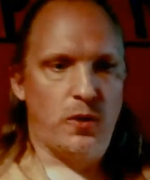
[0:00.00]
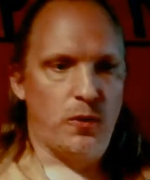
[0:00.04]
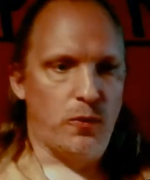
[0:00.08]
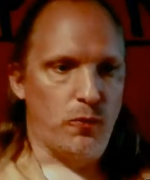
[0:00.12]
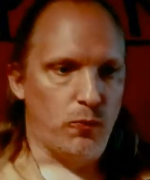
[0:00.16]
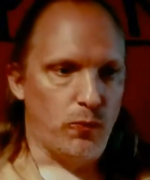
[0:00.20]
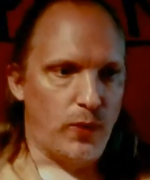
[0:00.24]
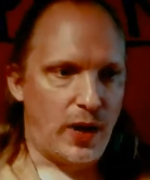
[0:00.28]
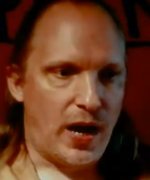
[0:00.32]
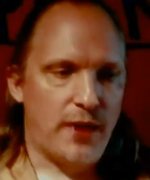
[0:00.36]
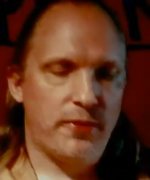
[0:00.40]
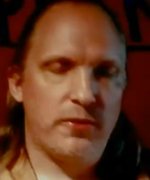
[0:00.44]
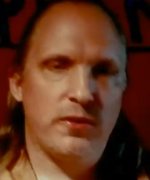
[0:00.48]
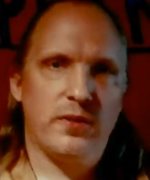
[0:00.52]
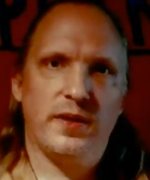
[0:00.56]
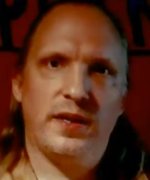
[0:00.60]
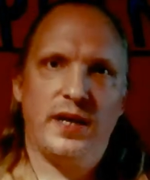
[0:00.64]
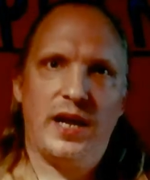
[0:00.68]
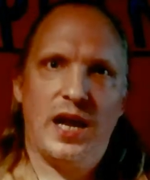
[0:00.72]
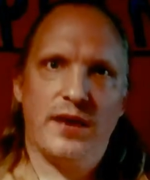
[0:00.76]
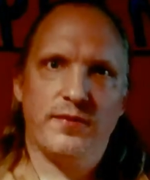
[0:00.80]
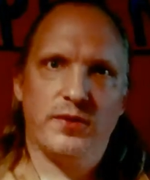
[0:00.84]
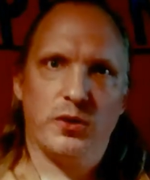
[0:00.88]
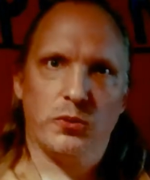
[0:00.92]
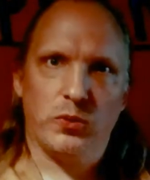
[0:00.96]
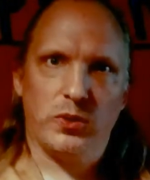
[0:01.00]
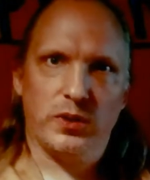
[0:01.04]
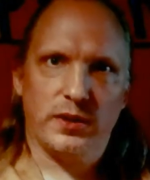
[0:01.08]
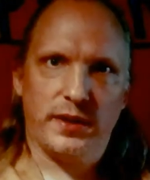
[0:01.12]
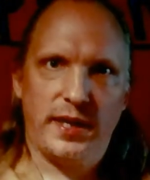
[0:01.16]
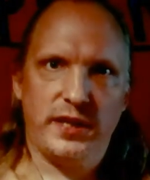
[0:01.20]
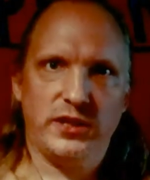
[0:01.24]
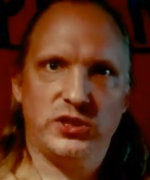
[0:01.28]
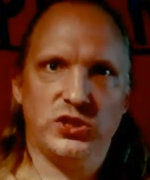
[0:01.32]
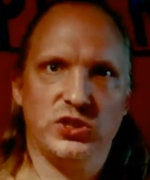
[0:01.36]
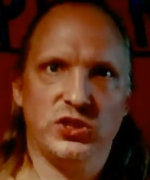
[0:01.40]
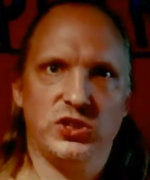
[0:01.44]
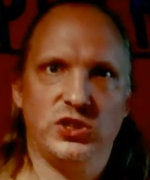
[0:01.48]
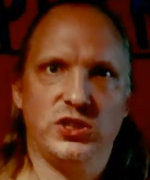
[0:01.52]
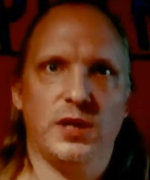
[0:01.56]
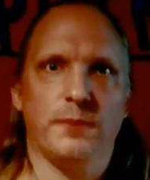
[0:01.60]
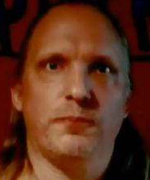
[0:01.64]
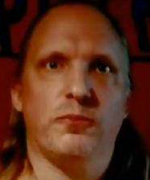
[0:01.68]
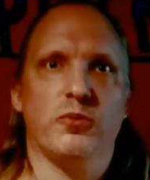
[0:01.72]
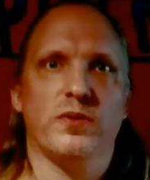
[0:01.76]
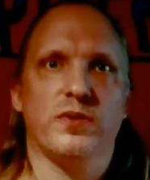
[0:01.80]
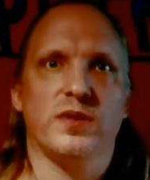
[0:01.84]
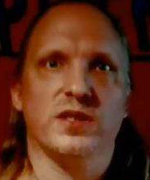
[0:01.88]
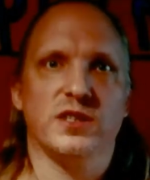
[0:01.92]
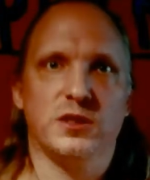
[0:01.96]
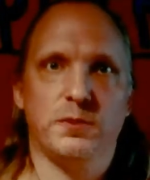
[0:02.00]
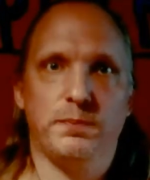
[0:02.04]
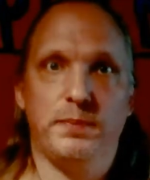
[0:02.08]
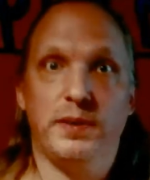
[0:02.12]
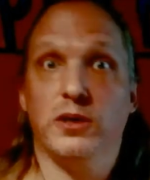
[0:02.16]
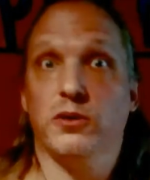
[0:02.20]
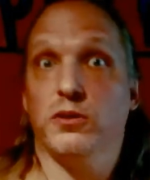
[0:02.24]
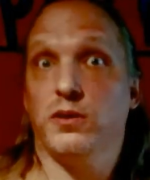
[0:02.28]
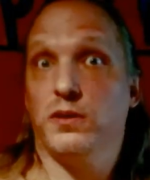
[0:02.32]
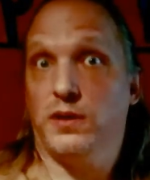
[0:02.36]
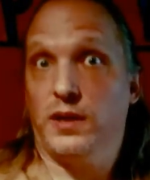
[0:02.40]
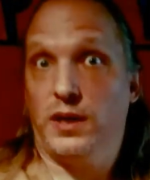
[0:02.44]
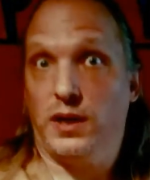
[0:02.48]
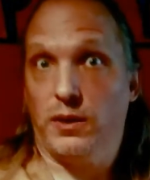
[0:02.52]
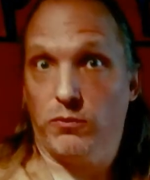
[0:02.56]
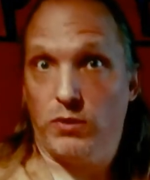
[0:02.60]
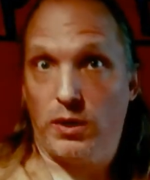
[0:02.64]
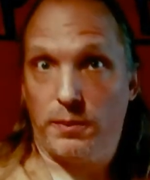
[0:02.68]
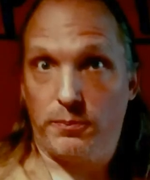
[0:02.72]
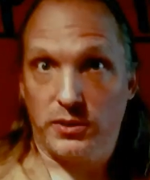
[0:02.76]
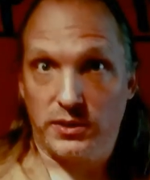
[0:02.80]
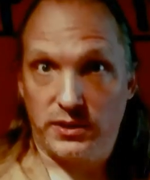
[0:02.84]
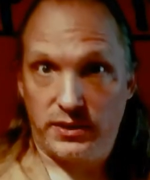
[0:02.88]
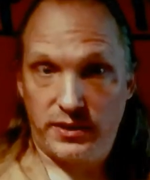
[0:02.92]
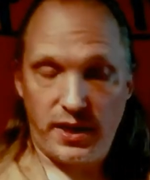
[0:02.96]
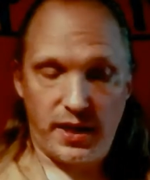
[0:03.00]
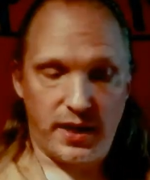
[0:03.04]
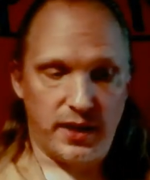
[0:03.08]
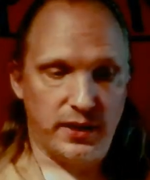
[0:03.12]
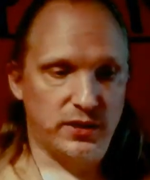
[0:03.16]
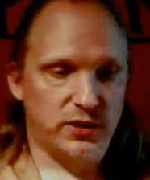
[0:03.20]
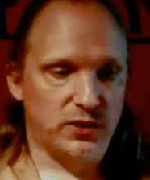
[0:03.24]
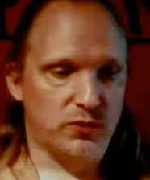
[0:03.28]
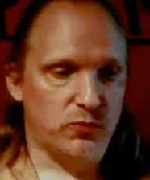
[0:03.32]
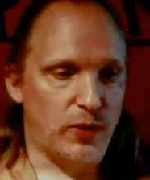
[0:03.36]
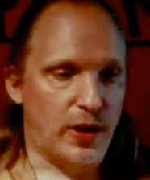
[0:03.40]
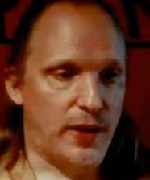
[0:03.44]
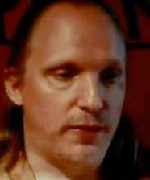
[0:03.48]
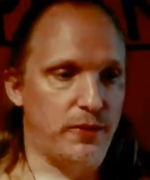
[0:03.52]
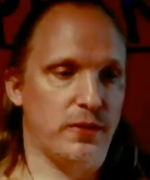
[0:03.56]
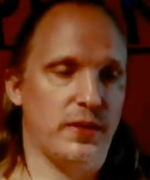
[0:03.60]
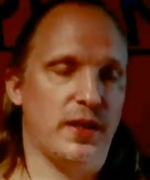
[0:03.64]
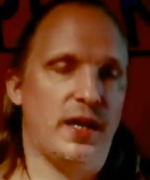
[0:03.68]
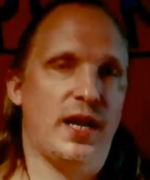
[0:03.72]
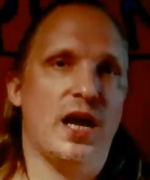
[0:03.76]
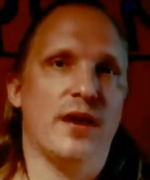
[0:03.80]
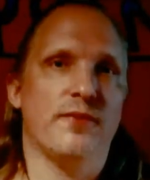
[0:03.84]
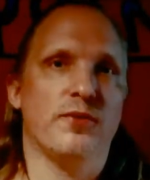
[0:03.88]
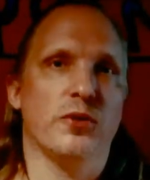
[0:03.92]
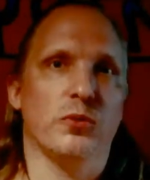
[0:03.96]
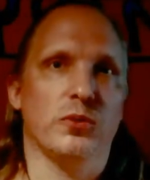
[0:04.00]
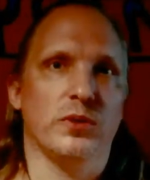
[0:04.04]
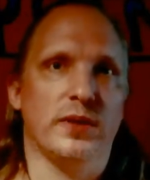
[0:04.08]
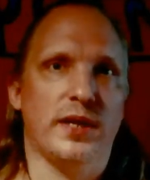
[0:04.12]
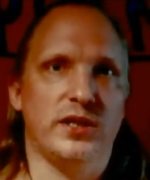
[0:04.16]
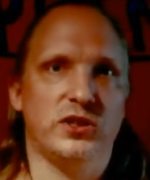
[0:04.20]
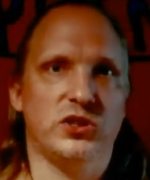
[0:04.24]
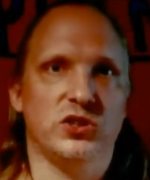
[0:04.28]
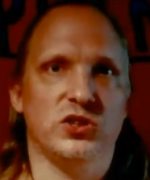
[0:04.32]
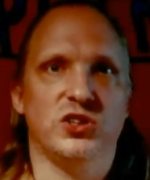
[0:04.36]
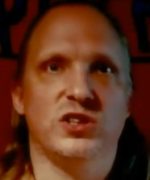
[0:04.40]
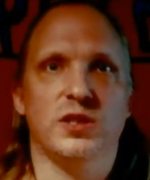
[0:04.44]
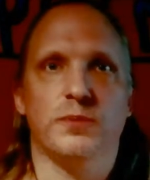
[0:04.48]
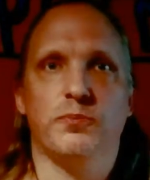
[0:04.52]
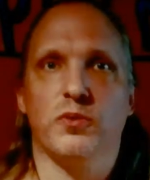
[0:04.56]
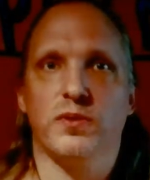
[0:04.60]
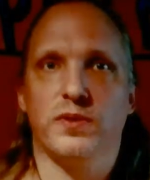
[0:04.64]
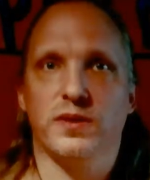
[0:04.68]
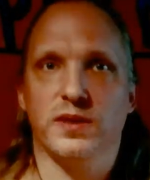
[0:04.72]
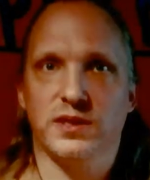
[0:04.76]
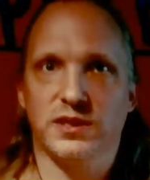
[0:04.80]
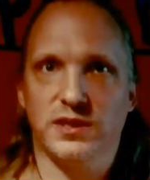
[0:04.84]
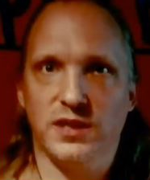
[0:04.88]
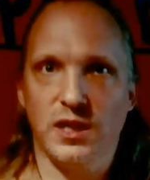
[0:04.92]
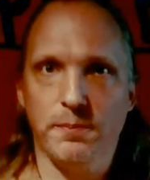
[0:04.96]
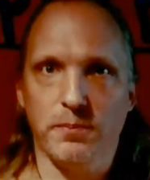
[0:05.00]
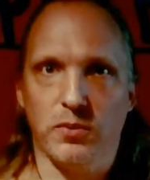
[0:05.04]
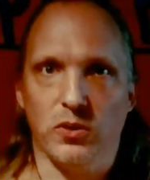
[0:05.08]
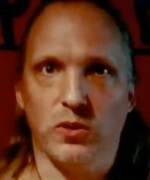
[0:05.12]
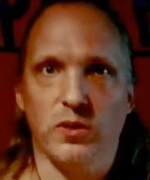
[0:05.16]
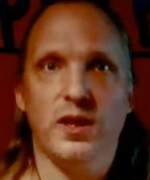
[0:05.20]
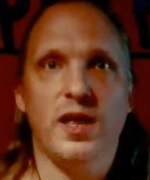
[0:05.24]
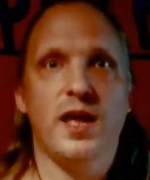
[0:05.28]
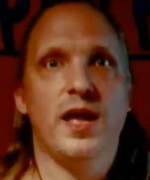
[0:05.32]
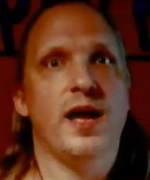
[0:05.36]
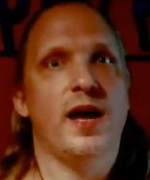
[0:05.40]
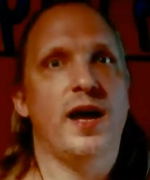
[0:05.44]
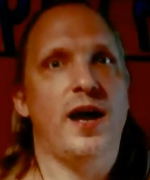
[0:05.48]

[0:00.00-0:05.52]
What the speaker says: Rather than have a relationship with the spirit that it represents, rather than have a relationship with the symbol,